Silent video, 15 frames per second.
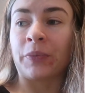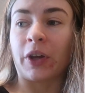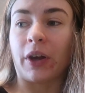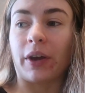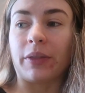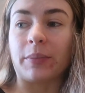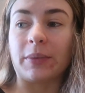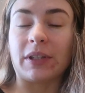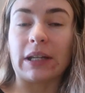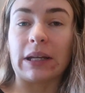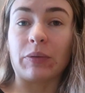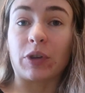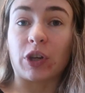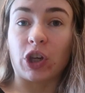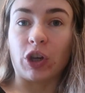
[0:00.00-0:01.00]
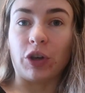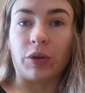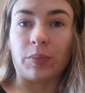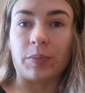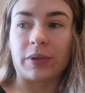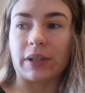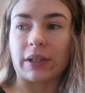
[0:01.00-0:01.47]
cutting them into little
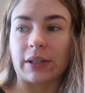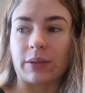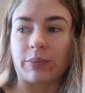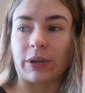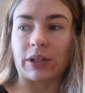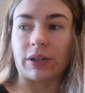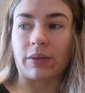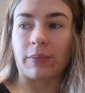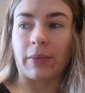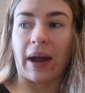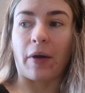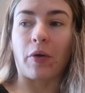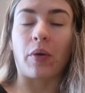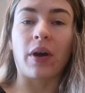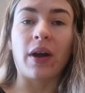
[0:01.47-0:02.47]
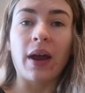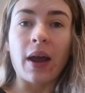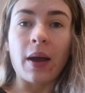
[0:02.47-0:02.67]
cubes and spreading them out